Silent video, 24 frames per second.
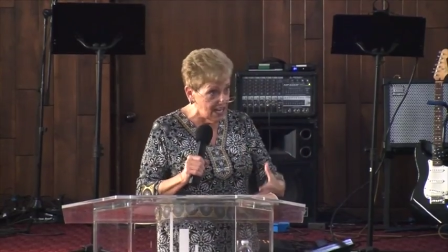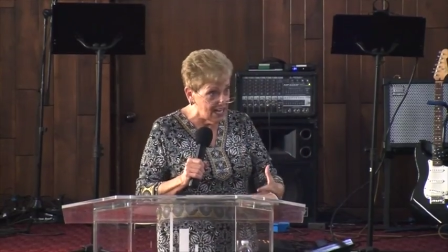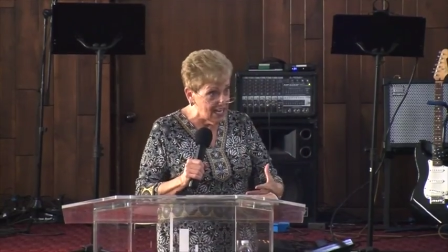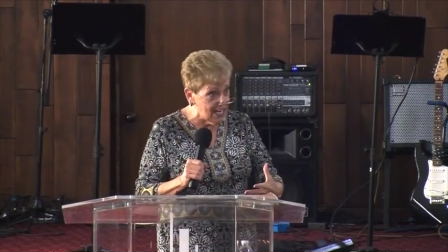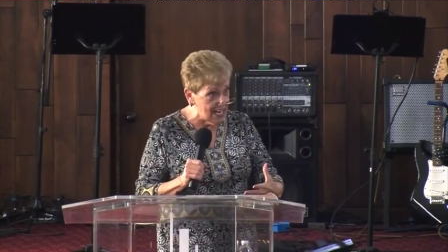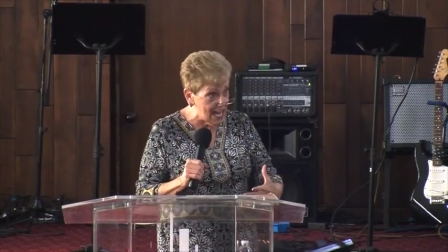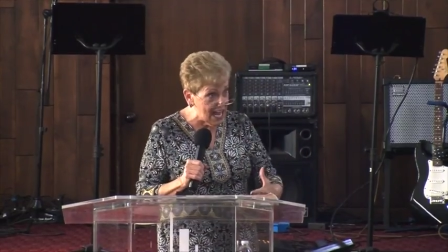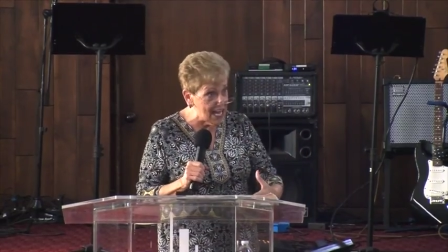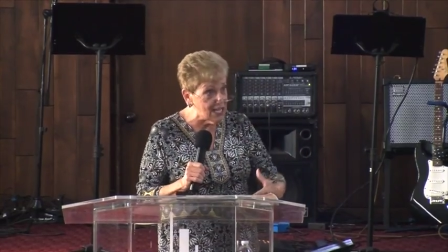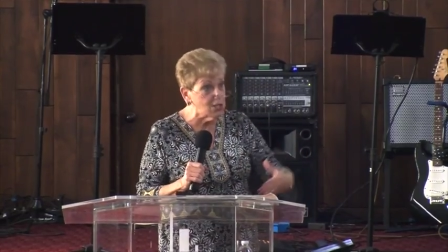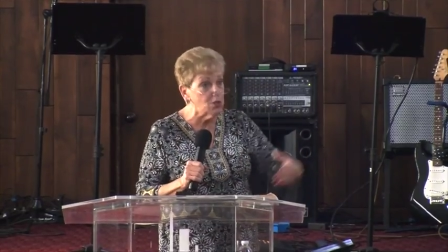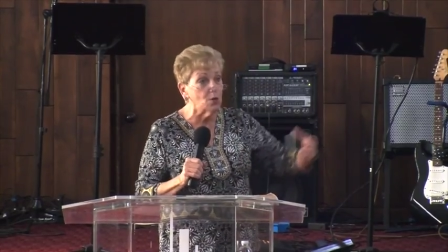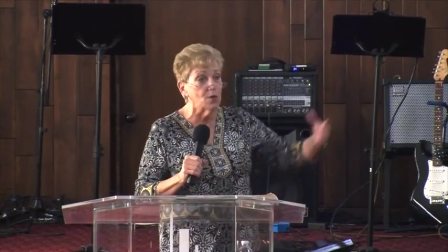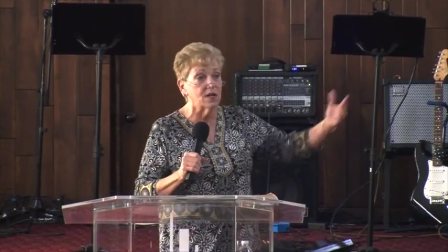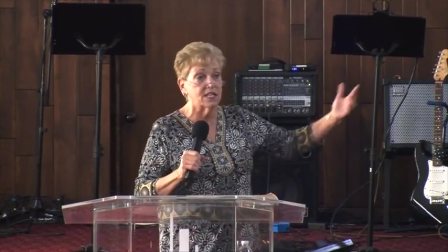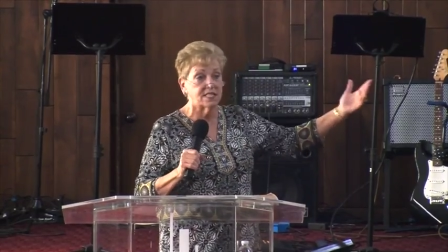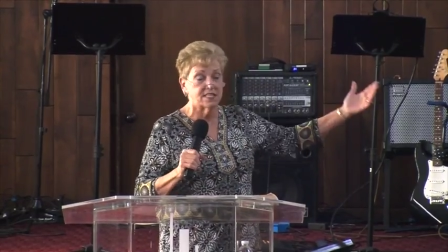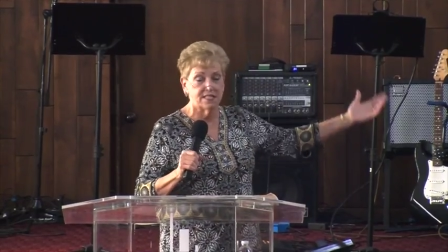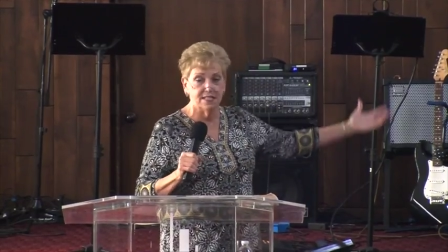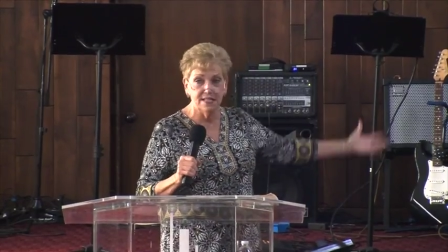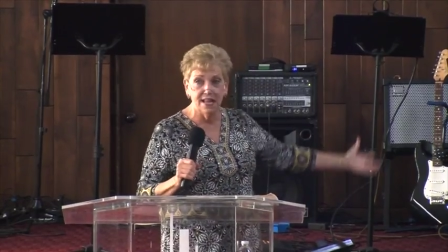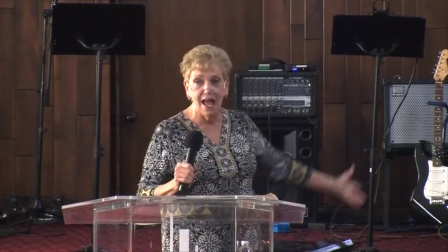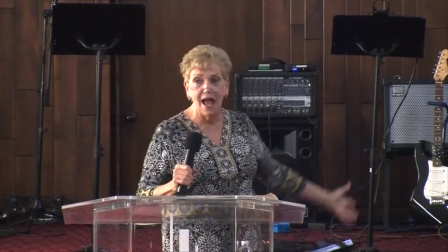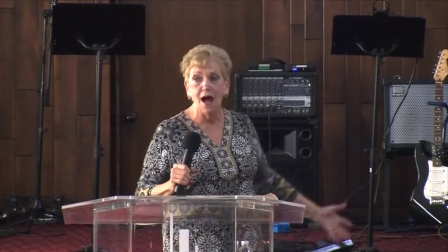in
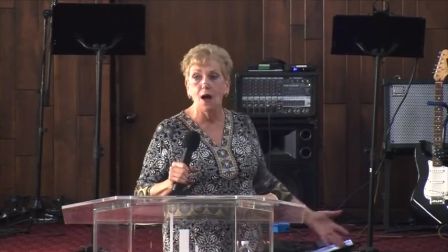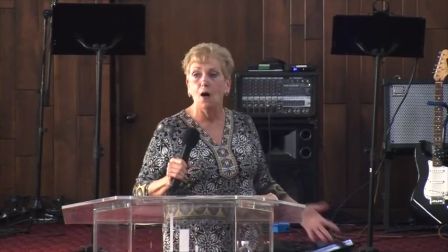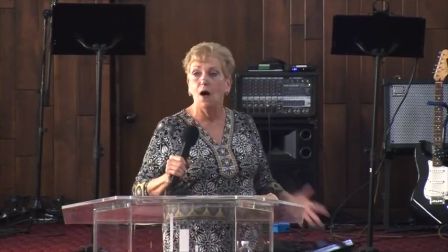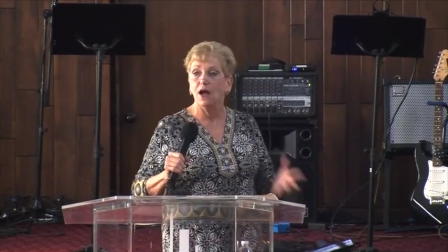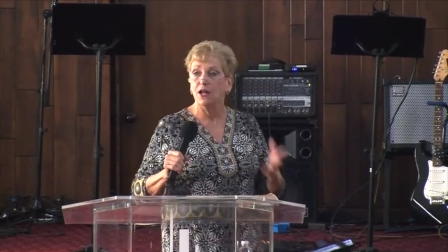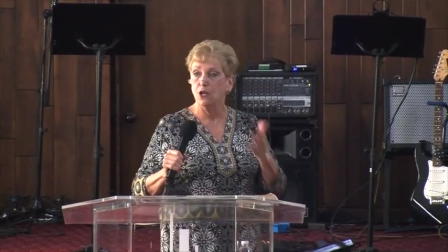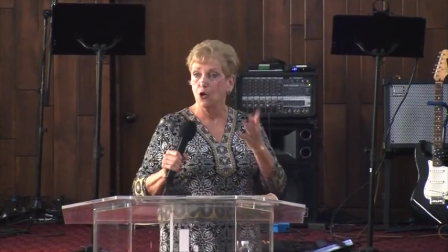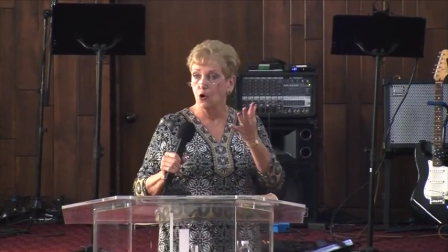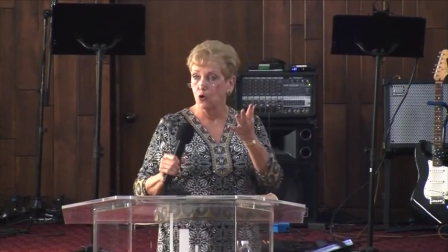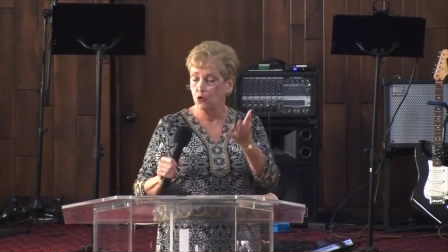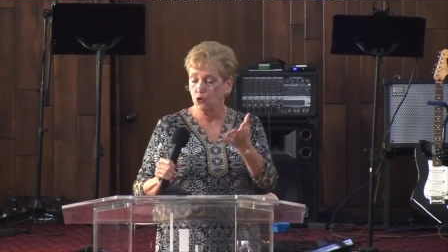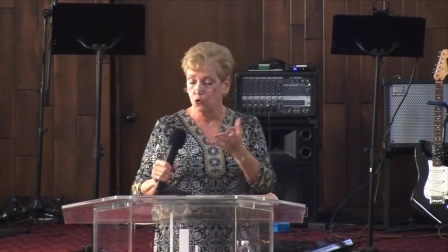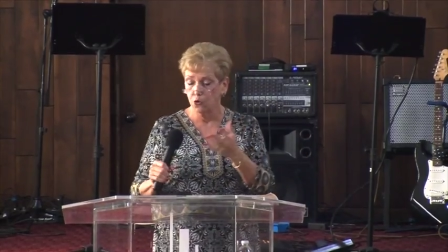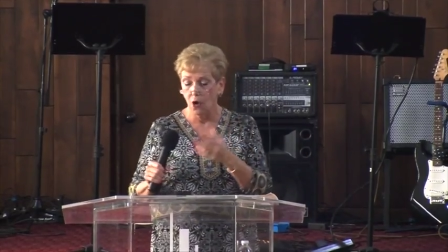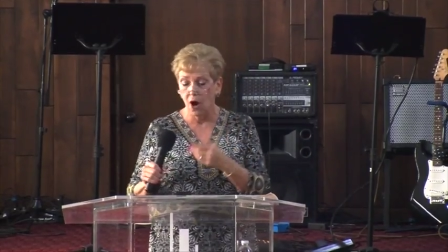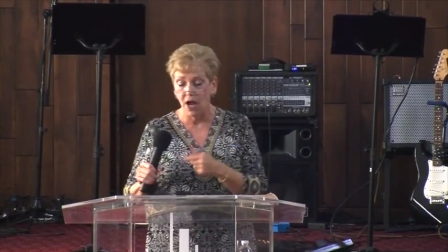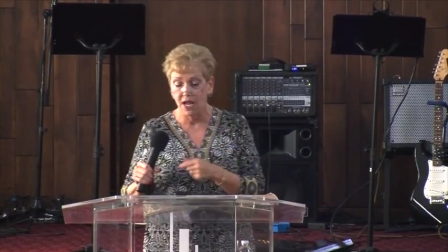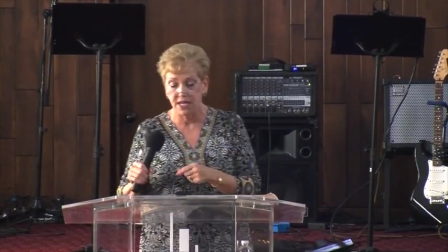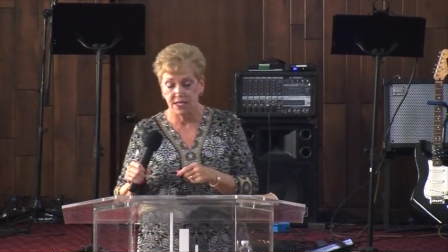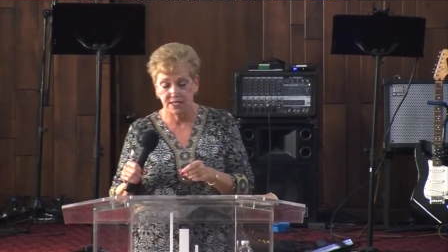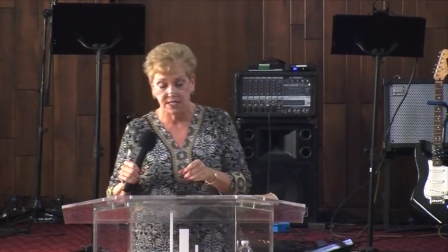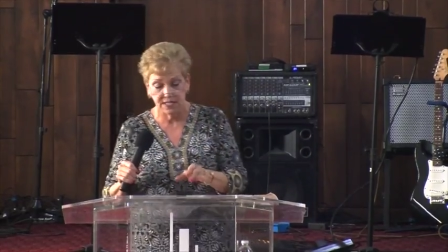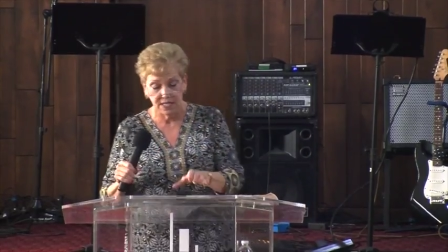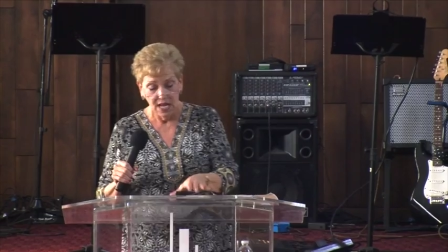ignorance. Now I know
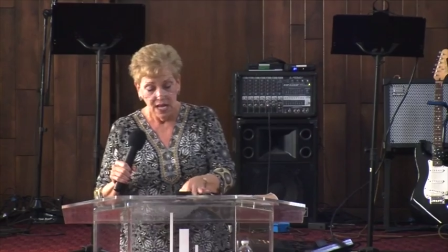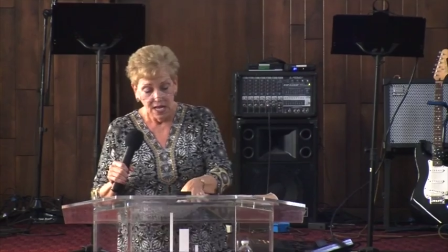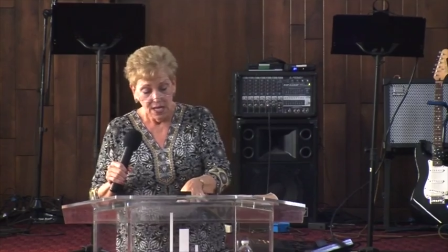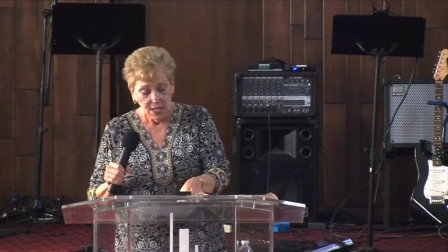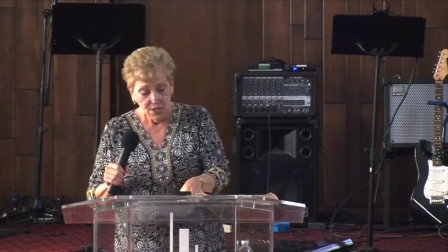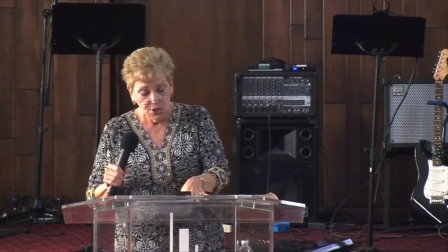Christ.